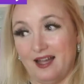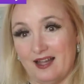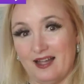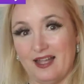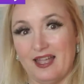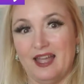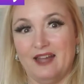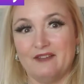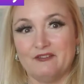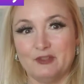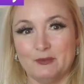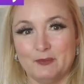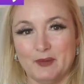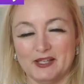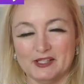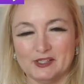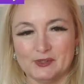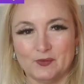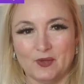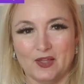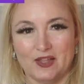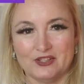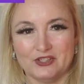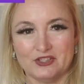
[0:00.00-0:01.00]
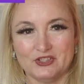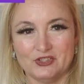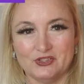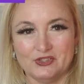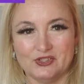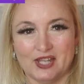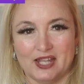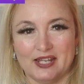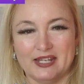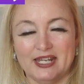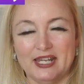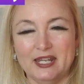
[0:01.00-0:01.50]
I have the best quality
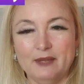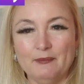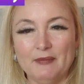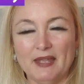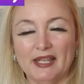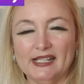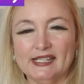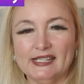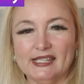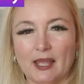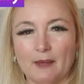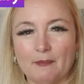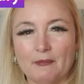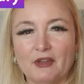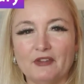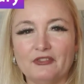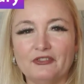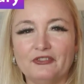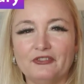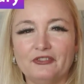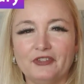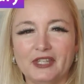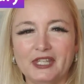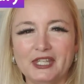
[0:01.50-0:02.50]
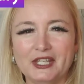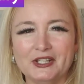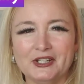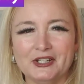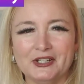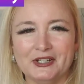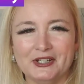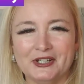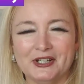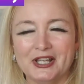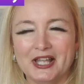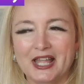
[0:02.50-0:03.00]
shoes on? It makes them
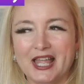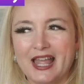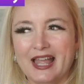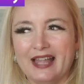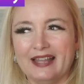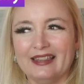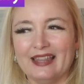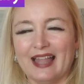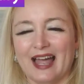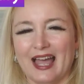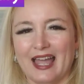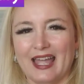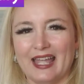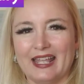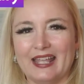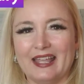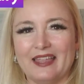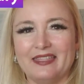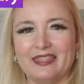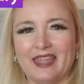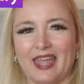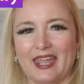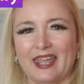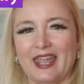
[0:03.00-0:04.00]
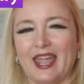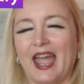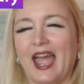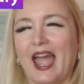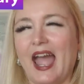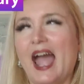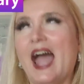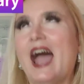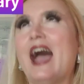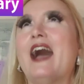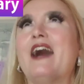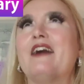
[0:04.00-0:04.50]
feel like they
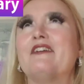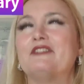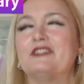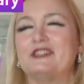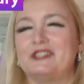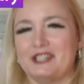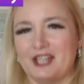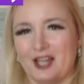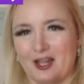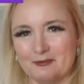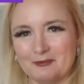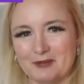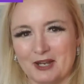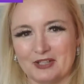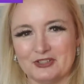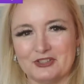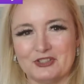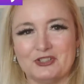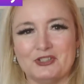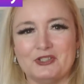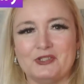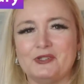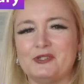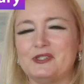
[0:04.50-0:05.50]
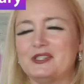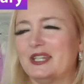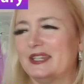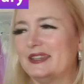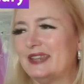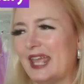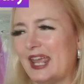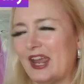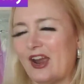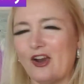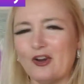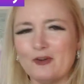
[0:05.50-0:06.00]
have top-notch shoes,
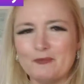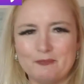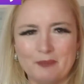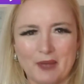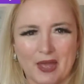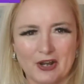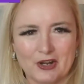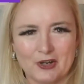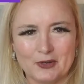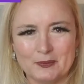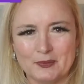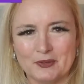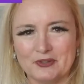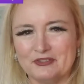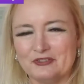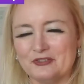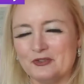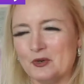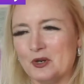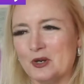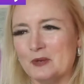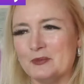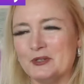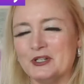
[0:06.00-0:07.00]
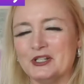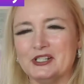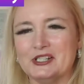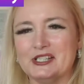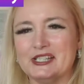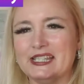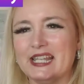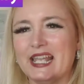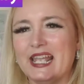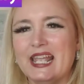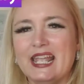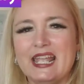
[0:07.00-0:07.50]
that they are better
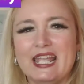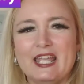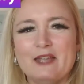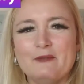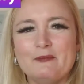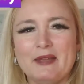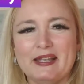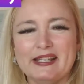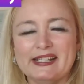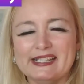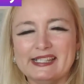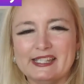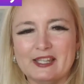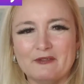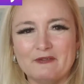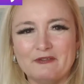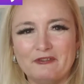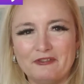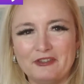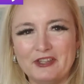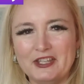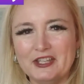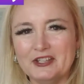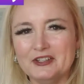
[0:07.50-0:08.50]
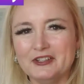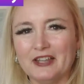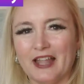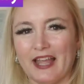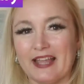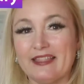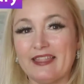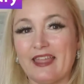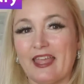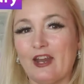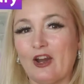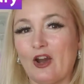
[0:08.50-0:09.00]
performers. It makes them feel
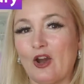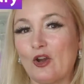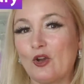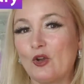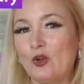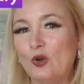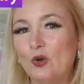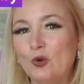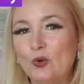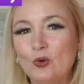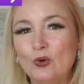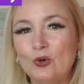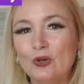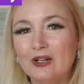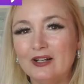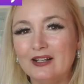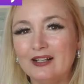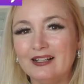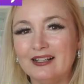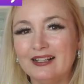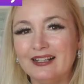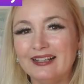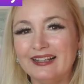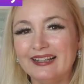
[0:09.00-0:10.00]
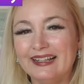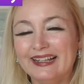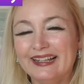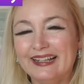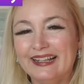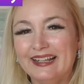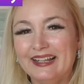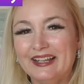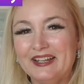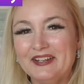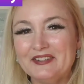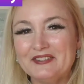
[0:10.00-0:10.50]
like they are cool,
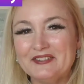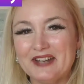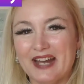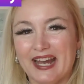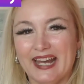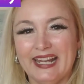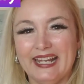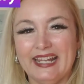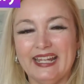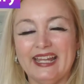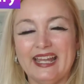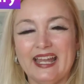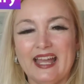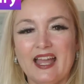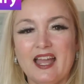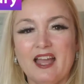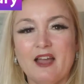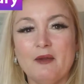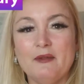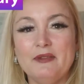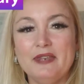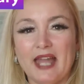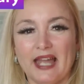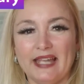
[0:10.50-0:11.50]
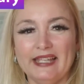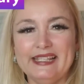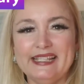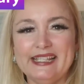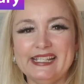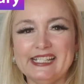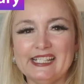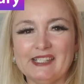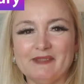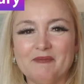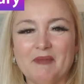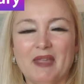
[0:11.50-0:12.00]
right?
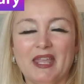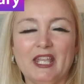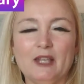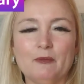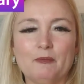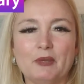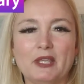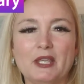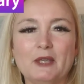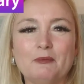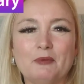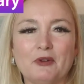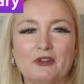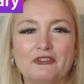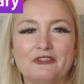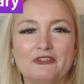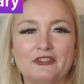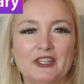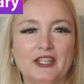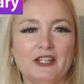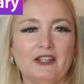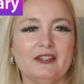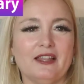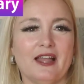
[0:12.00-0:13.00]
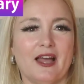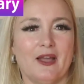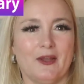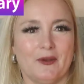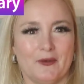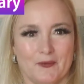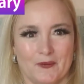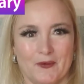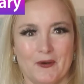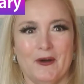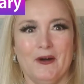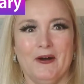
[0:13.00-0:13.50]
Nikes make people feel
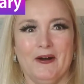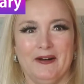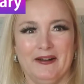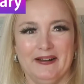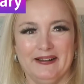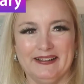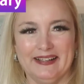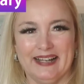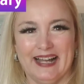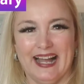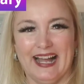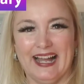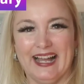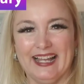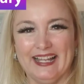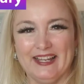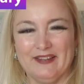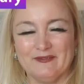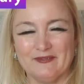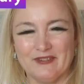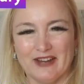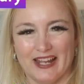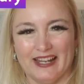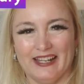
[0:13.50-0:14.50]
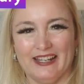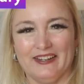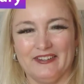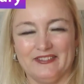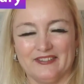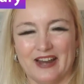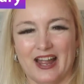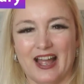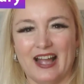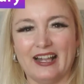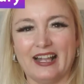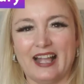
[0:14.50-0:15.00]
like, whoa, I am ready to
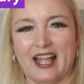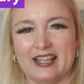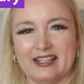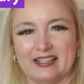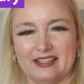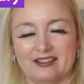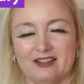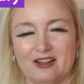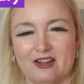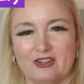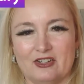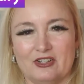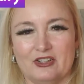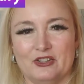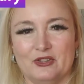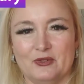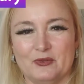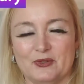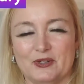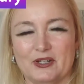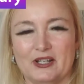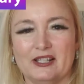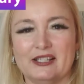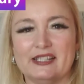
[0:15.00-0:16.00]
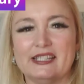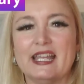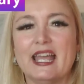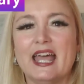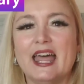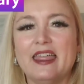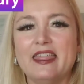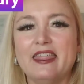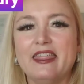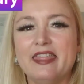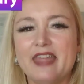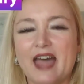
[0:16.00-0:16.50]
rock. I can conquer the world.
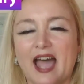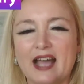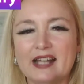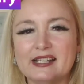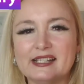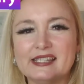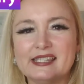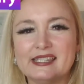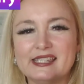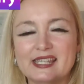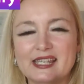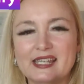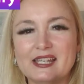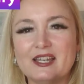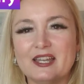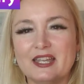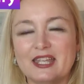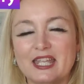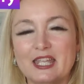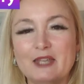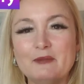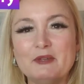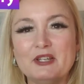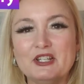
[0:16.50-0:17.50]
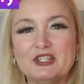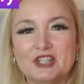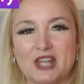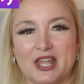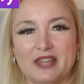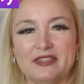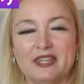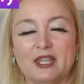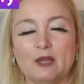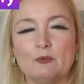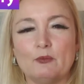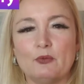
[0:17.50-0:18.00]
That's the image
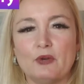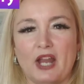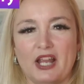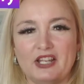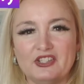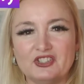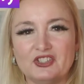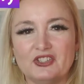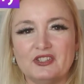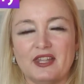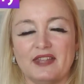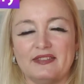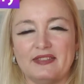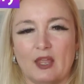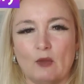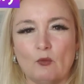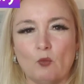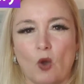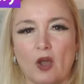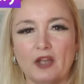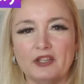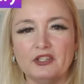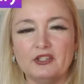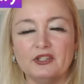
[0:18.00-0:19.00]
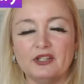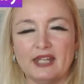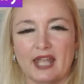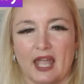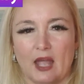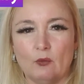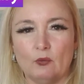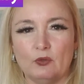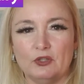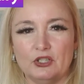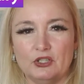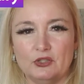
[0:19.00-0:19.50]
and the impression that they want you to
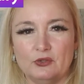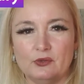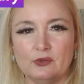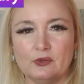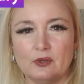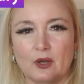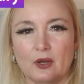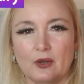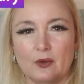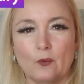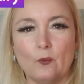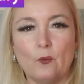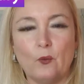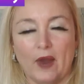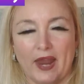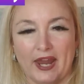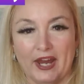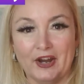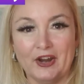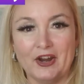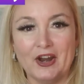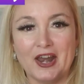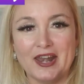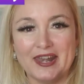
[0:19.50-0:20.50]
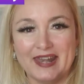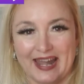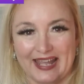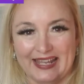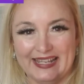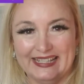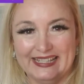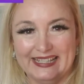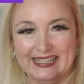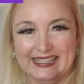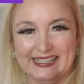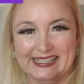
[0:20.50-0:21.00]
get when you wear
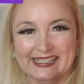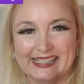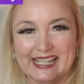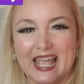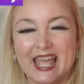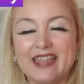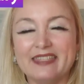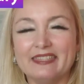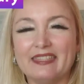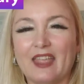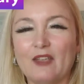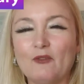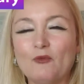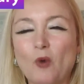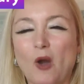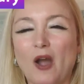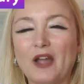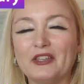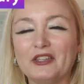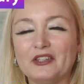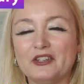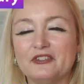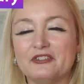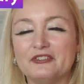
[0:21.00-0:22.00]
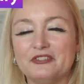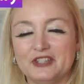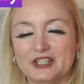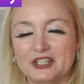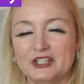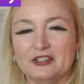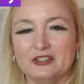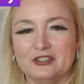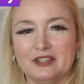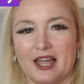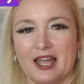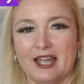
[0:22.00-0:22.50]
Nikes. They want you to
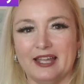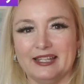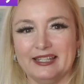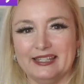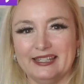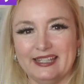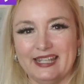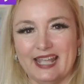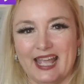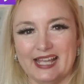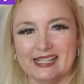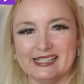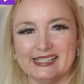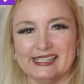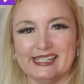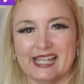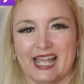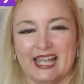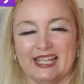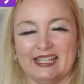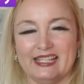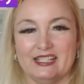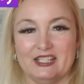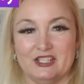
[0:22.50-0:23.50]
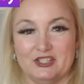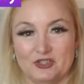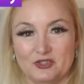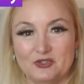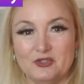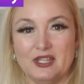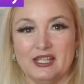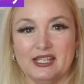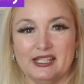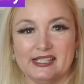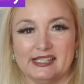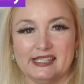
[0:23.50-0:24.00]
feel like, yes, I can
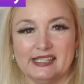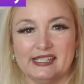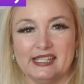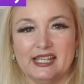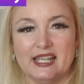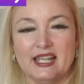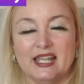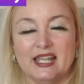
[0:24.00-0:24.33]
do this.